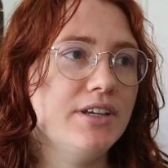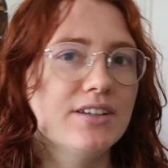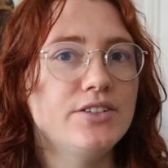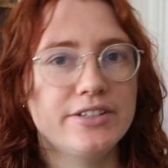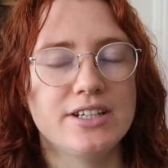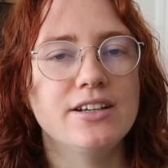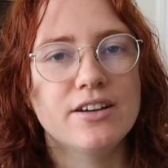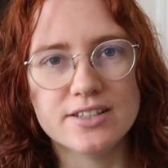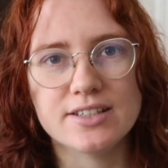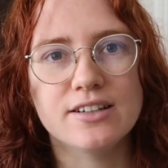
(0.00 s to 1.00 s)
because she
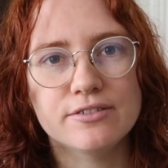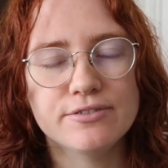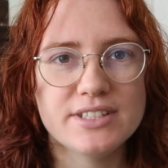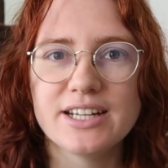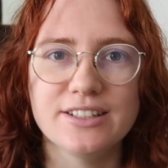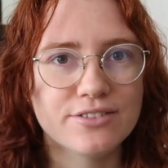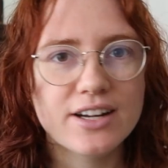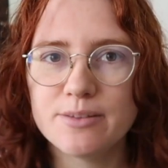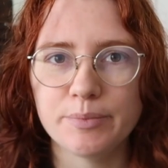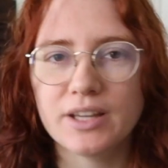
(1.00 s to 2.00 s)
herself states
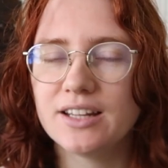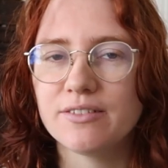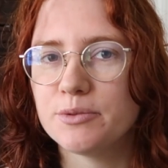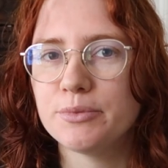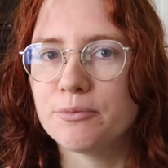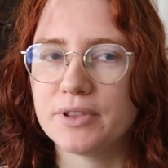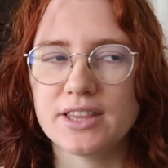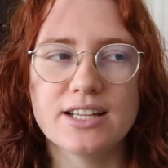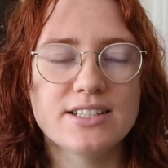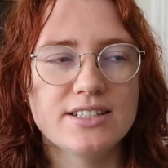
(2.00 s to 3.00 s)
right in the beginning of the book
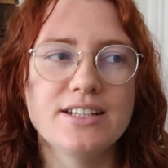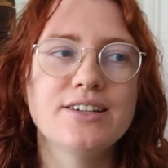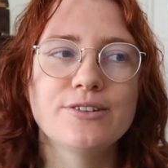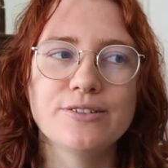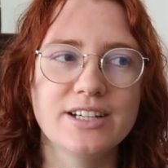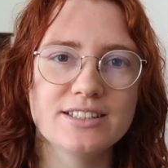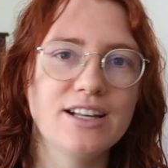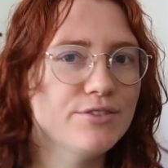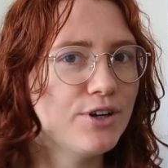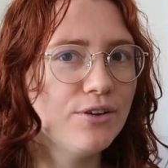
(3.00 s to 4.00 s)
that she always
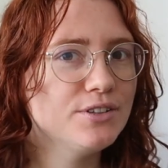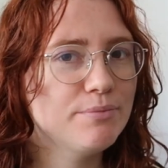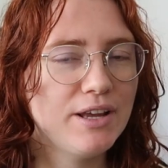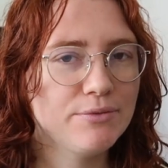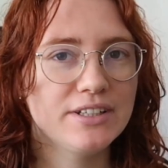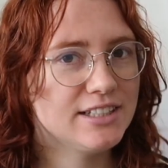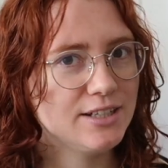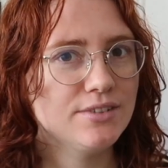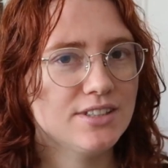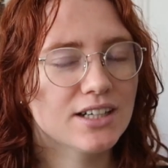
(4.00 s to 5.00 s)
loved older men when
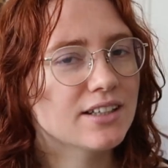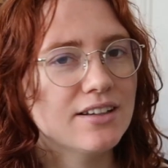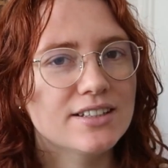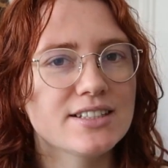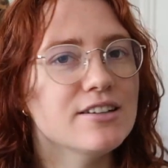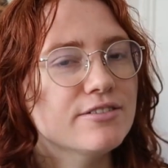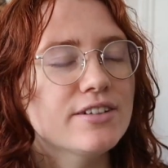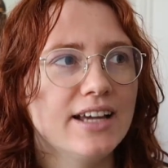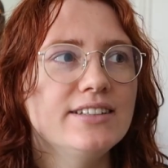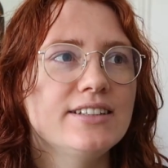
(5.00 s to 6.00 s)
she was younger herself.
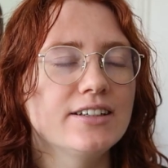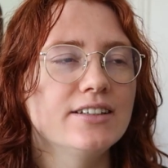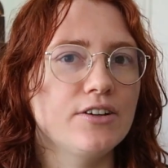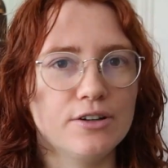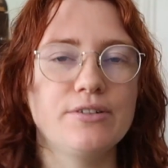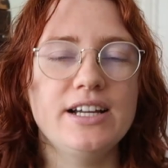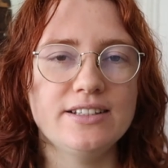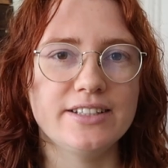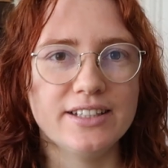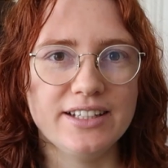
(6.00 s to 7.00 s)
The ending got quite
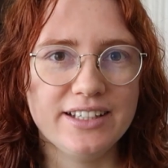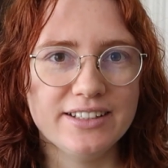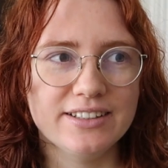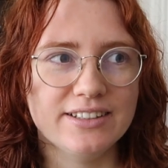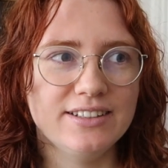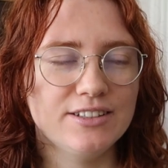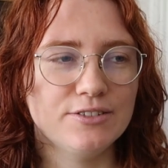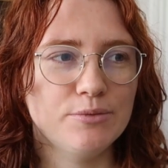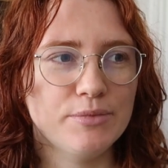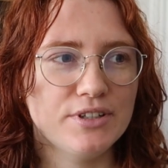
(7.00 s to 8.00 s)
silly. It
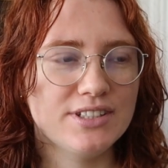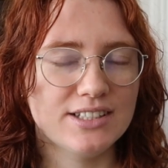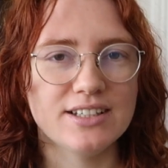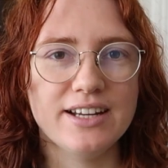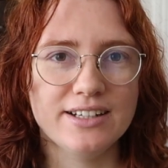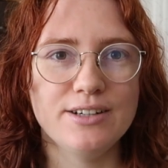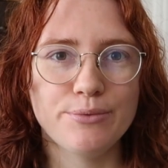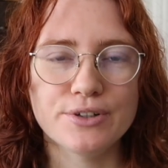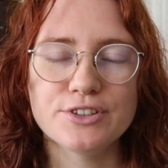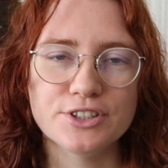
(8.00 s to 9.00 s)
almost decided
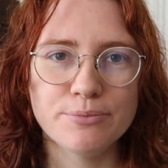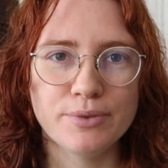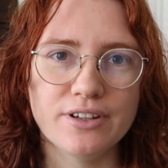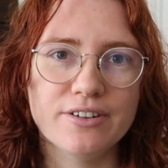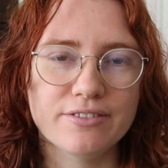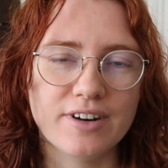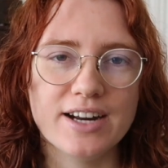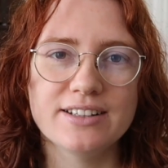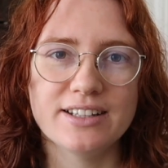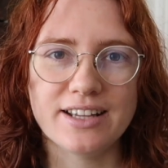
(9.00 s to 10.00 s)
it wanted a plot
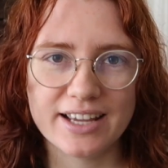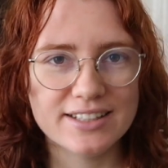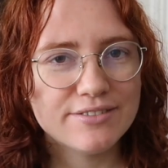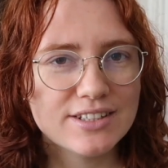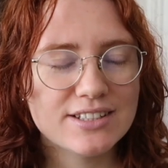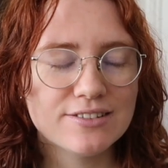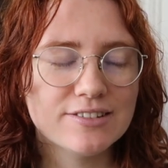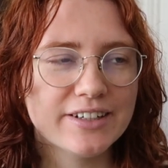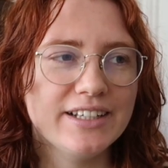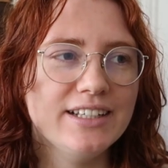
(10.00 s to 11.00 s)
right at the end of the
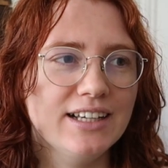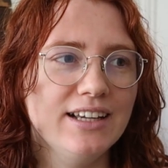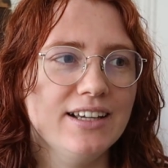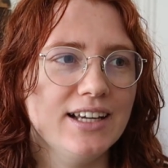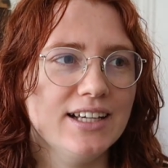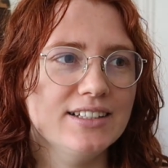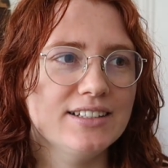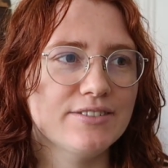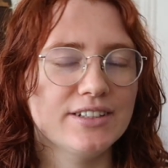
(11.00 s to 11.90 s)
story, and it